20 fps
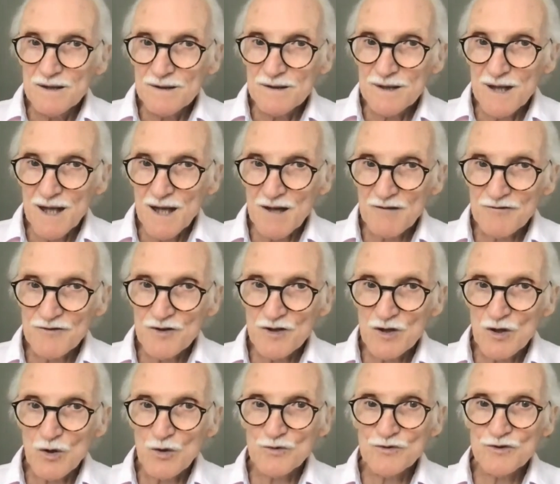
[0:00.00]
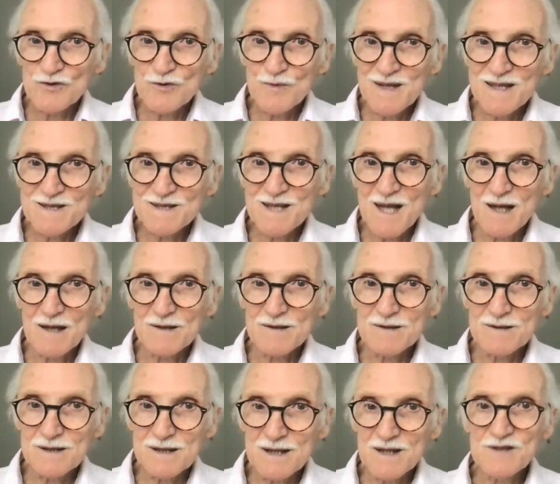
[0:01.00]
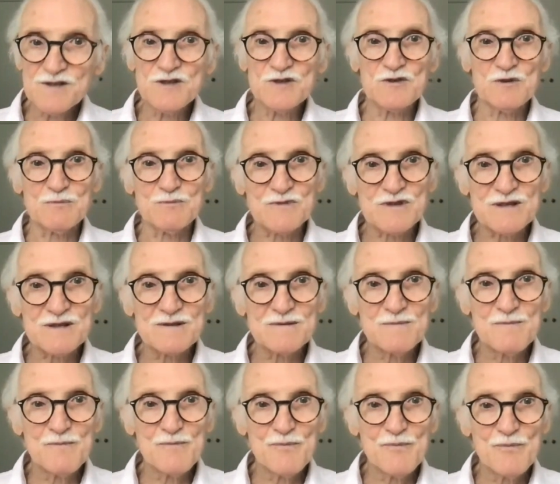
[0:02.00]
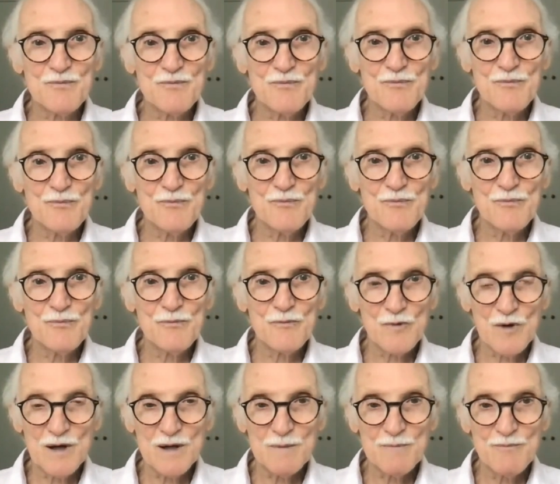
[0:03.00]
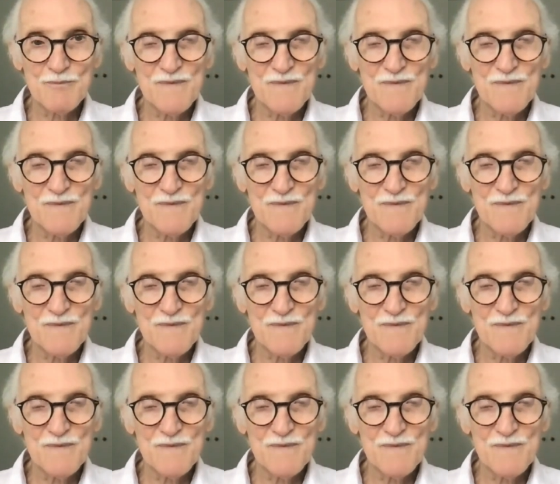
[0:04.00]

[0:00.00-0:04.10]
They have to go through Italian customs, right?